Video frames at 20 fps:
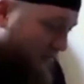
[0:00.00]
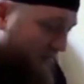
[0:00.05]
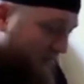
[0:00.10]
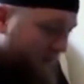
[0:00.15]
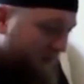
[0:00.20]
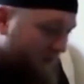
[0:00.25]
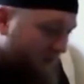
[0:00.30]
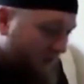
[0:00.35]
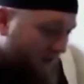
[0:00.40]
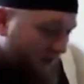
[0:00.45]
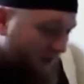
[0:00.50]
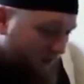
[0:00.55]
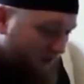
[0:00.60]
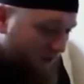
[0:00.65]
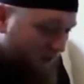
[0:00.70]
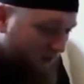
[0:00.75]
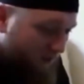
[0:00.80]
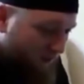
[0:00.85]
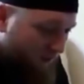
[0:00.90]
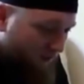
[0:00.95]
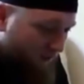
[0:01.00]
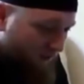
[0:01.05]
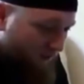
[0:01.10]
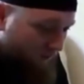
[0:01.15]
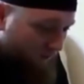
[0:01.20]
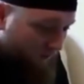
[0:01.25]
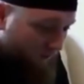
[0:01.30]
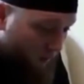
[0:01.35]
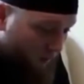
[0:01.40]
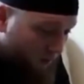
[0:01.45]
dislikes.
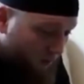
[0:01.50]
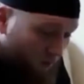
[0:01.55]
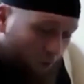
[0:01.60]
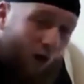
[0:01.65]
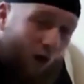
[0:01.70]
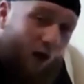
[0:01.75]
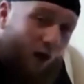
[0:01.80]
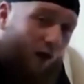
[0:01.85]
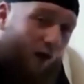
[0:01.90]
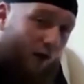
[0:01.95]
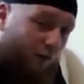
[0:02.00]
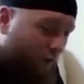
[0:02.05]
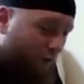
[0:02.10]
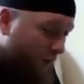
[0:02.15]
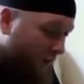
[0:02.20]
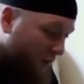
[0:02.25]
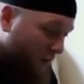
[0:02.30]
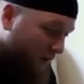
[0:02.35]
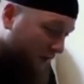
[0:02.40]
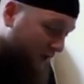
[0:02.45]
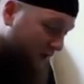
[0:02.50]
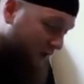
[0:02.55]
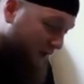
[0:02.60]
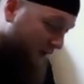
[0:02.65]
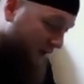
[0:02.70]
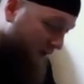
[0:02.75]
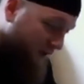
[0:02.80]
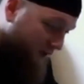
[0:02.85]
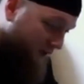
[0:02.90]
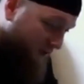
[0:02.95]
Quite high, 41
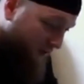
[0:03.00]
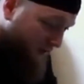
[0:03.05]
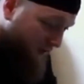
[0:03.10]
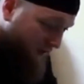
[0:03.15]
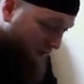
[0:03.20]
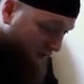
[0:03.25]
dislikes. But